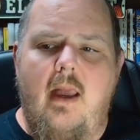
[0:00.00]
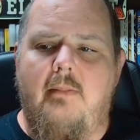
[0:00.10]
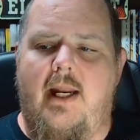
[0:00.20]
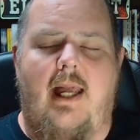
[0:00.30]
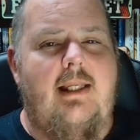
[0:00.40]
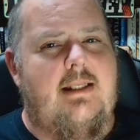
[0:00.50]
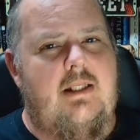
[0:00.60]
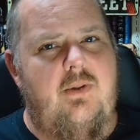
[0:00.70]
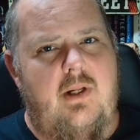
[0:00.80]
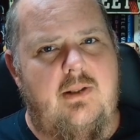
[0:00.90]
But I listened
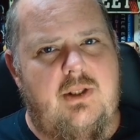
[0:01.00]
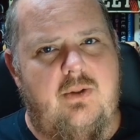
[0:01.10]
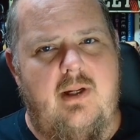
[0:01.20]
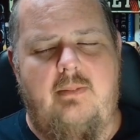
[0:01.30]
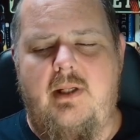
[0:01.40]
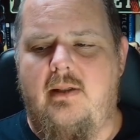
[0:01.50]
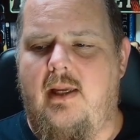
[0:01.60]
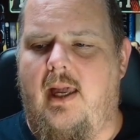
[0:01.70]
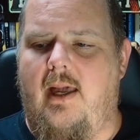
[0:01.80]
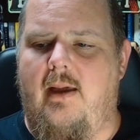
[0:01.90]
to it on Scribd.
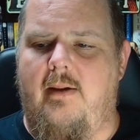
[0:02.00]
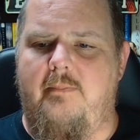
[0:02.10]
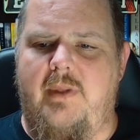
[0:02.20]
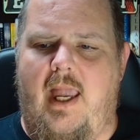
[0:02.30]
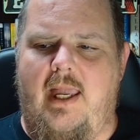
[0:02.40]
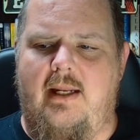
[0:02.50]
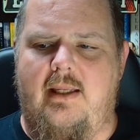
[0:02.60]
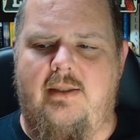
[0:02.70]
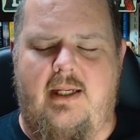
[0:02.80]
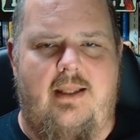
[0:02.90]
Um,
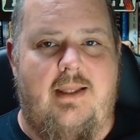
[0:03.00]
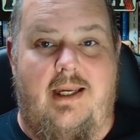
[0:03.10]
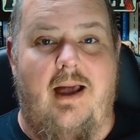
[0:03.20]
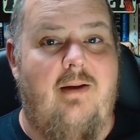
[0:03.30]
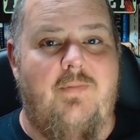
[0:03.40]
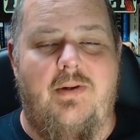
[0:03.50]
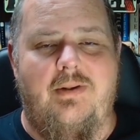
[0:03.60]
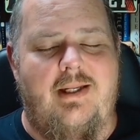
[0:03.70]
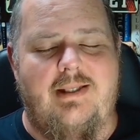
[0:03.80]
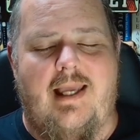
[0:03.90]
and the, the
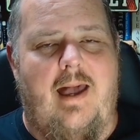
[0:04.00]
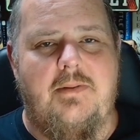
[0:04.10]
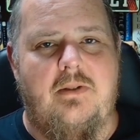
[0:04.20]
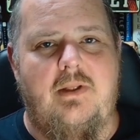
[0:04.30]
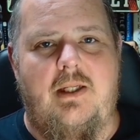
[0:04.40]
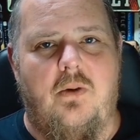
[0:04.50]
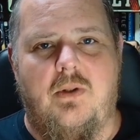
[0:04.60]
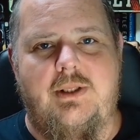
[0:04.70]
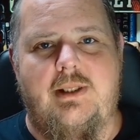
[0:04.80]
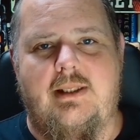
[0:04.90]
cover is absolutely
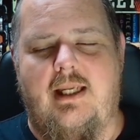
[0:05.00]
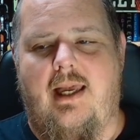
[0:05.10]
gorgeous.